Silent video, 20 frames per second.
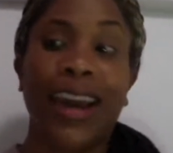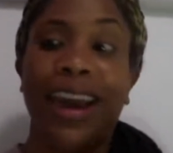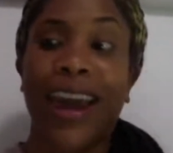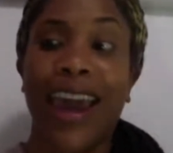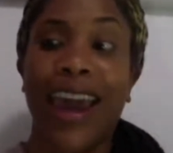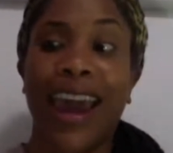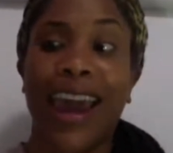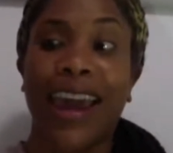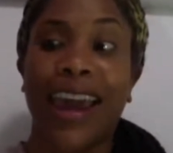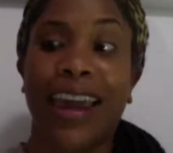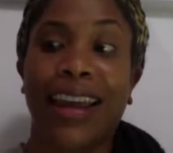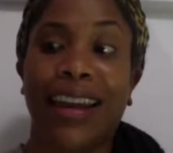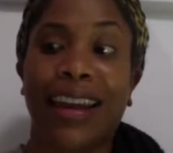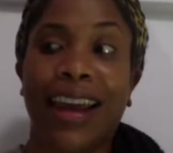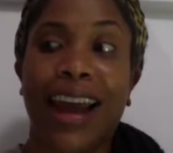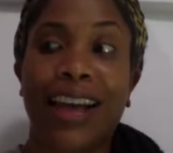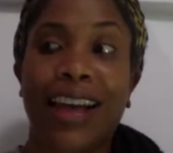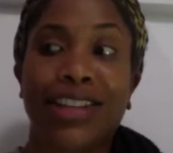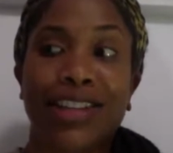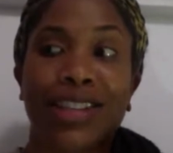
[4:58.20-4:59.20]
And
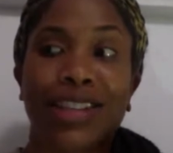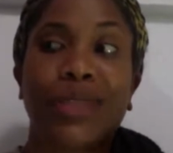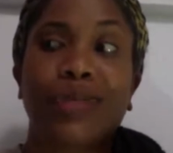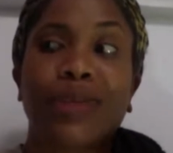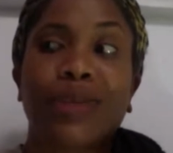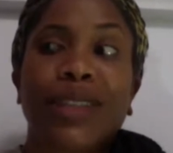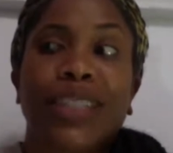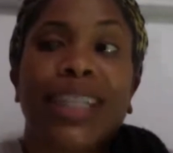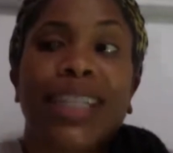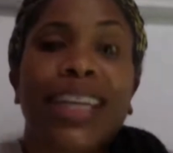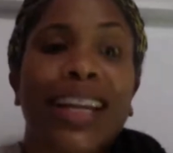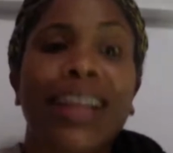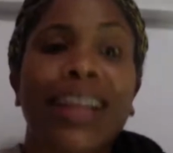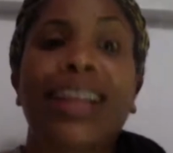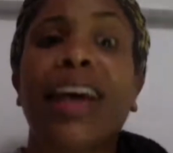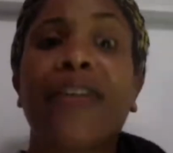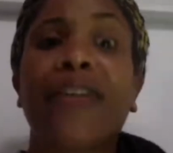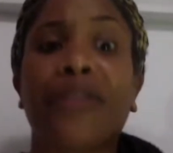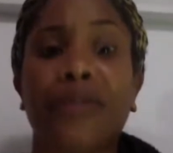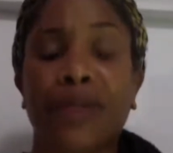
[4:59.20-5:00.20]
I just wasn't getting
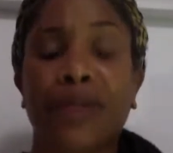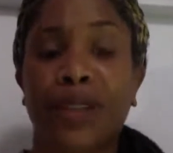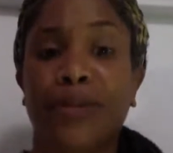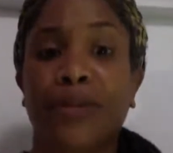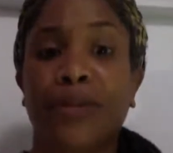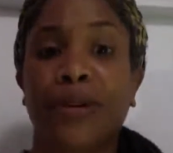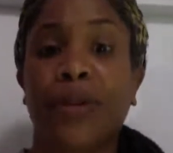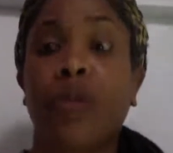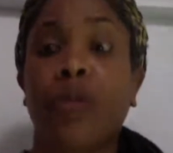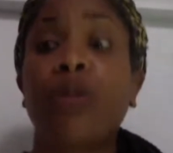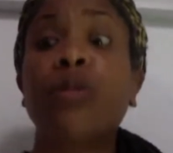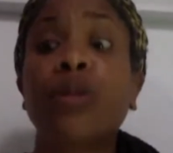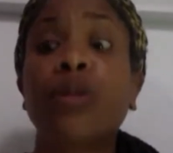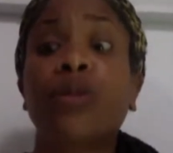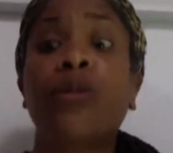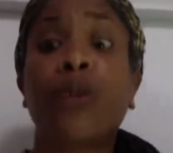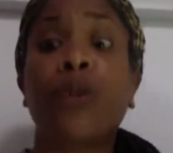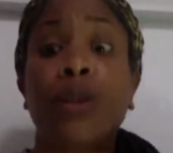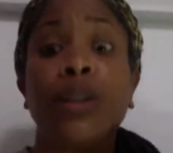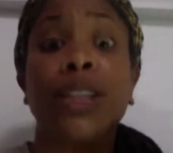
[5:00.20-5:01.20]
that from this book. What was
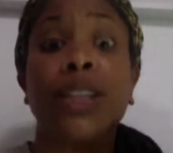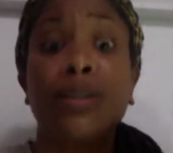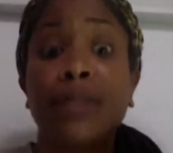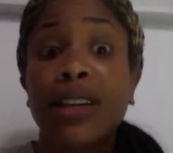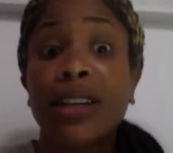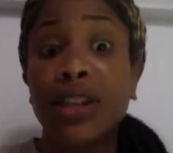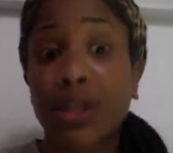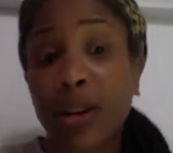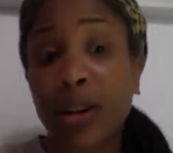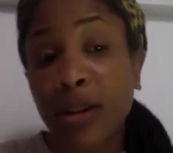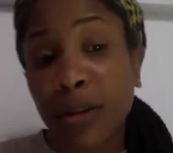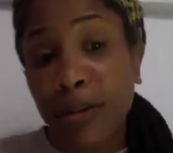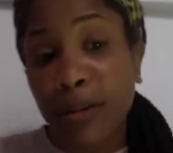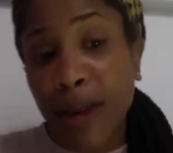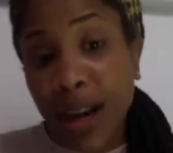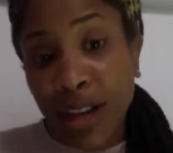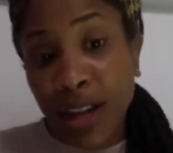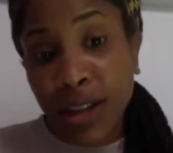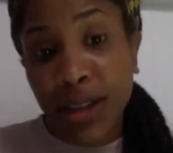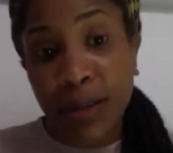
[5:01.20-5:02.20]
forcing me to turn the
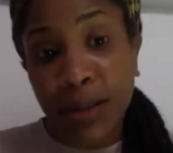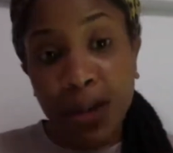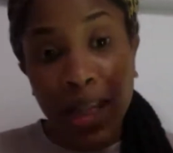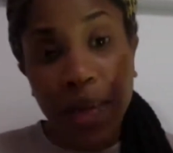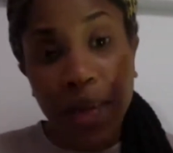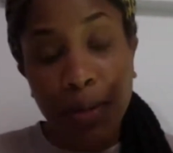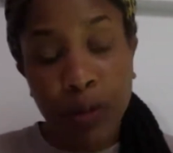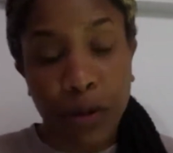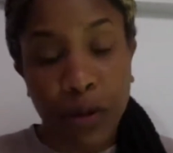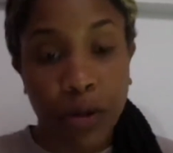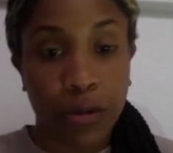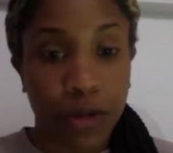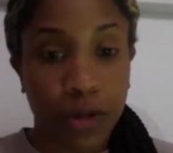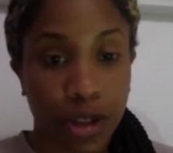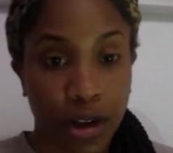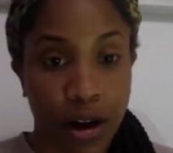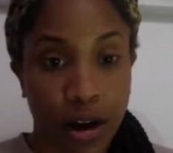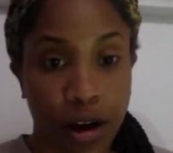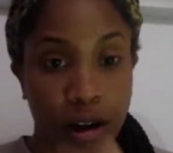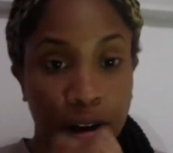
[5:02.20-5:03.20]
pages, I'm gonna keep it real with
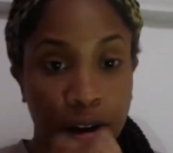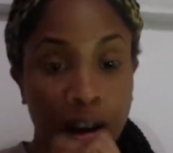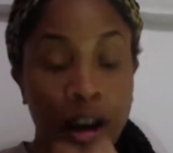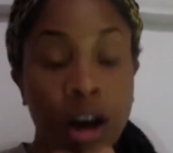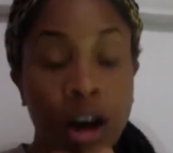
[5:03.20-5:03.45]
y'all.